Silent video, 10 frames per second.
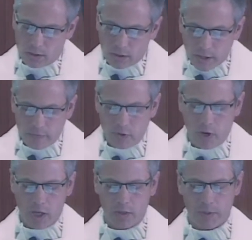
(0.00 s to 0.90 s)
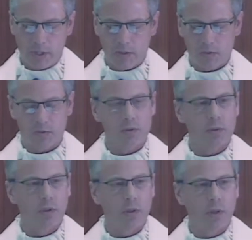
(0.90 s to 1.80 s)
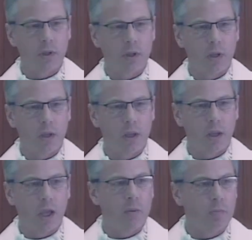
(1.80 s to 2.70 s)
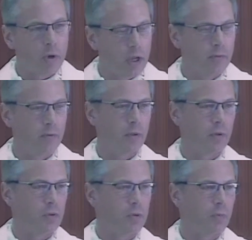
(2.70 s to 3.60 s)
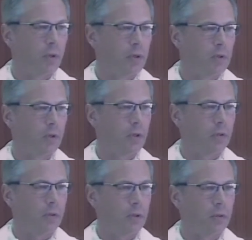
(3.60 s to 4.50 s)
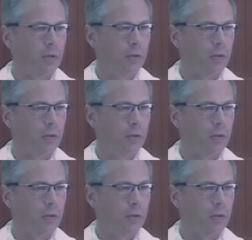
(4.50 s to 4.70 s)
love your enemies and pray for those who persecute you.